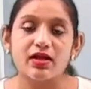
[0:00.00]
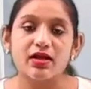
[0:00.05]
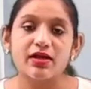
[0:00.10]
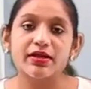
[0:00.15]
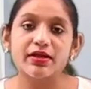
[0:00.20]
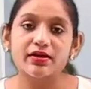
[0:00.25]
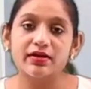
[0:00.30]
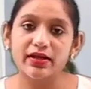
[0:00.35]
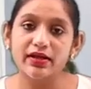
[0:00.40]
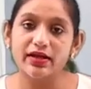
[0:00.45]

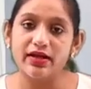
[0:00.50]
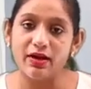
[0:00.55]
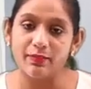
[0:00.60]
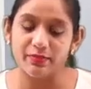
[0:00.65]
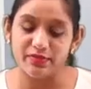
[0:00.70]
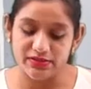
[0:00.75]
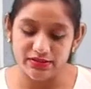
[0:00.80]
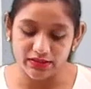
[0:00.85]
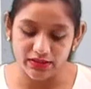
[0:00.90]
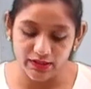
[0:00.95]
hearing
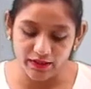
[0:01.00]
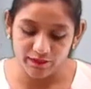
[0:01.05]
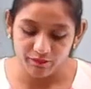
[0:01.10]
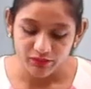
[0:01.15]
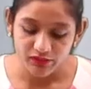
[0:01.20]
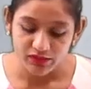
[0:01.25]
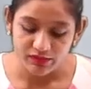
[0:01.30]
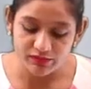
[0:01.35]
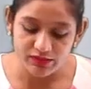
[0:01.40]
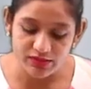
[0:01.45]
capacity
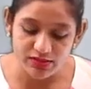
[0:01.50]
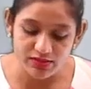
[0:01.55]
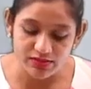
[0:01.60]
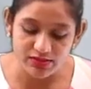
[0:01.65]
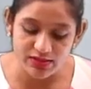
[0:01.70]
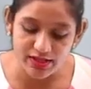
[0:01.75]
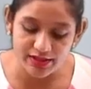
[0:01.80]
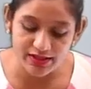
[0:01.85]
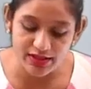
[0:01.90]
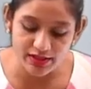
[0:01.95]
which
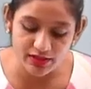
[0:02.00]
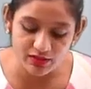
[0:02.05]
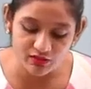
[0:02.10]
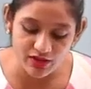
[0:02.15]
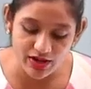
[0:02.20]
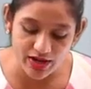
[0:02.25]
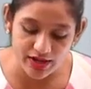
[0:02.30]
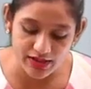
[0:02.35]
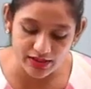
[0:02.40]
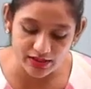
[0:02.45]
is
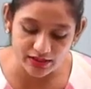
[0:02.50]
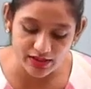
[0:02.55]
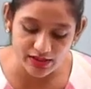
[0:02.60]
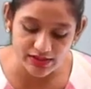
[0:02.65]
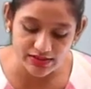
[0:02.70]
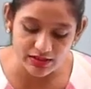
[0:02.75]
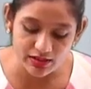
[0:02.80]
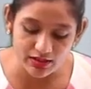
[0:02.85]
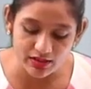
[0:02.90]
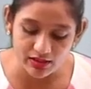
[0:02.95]
identified in
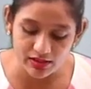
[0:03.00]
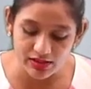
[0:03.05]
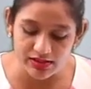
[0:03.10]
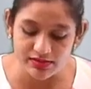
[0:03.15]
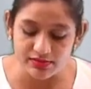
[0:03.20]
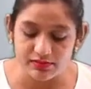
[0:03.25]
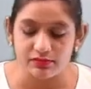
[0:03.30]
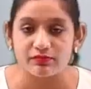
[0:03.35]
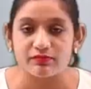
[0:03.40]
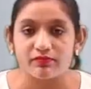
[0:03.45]
this
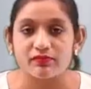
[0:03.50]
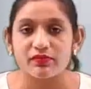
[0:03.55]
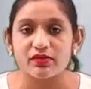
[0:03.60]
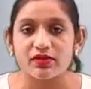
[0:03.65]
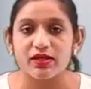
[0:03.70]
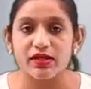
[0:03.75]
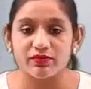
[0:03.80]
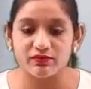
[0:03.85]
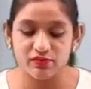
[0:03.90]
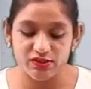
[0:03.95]
Hertz
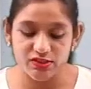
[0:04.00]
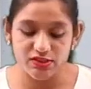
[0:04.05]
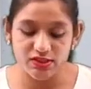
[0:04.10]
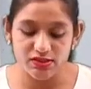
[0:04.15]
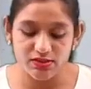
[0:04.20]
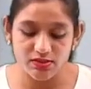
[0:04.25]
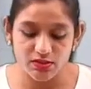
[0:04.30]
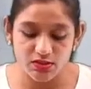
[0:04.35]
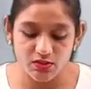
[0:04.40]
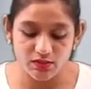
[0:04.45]
and which
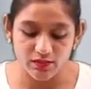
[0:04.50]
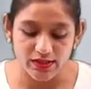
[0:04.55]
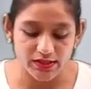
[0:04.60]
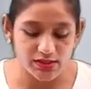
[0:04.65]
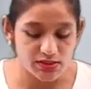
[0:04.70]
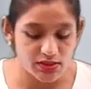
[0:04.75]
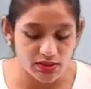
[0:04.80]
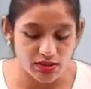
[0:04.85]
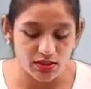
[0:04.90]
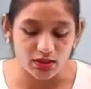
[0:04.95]
is
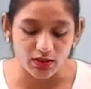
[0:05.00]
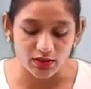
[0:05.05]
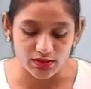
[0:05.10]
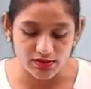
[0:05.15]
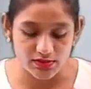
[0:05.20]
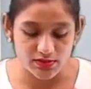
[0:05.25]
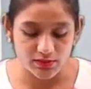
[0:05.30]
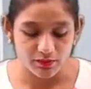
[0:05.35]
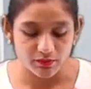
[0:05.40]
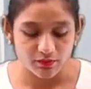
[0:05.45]
20
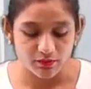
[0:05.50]
Hz.